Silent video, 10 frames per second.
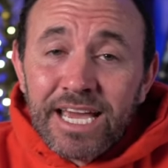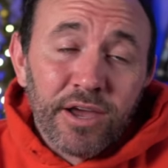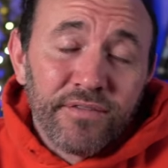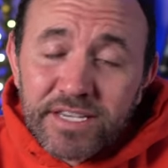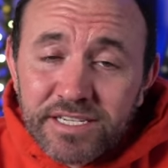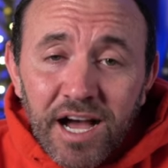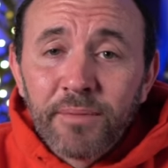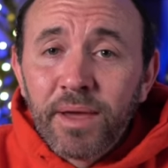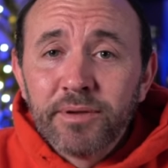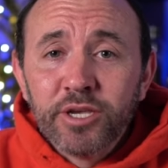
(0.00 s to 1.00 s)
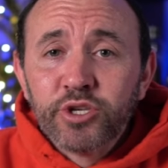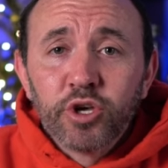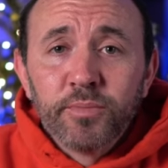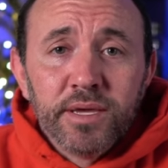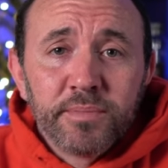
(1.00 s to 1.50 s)
If he's not, maybe he
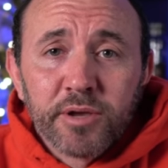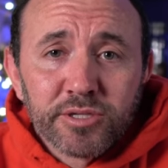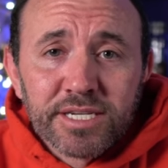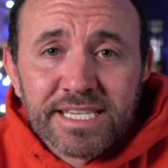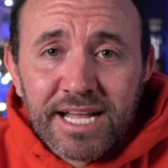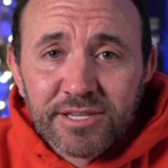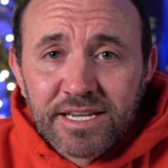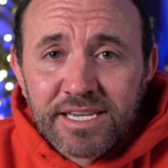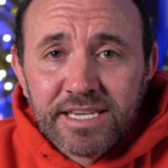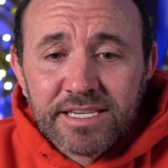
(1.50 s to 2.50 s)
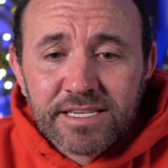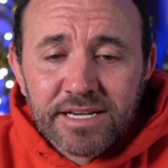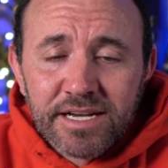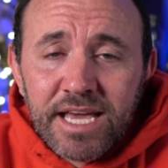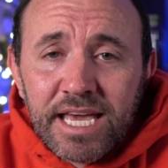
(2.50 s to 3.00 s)
should be because he sounds like he's
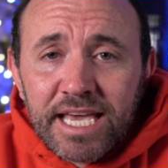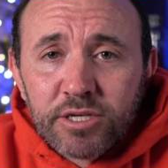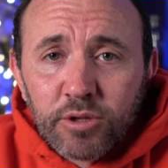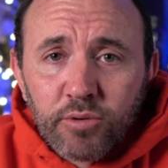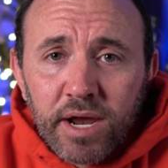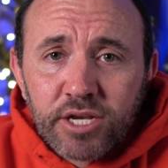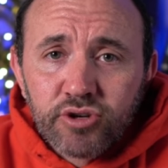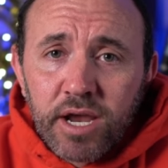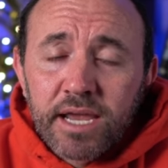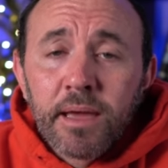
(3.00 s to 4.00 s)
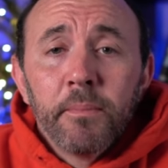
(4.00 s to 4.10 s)
on the right track.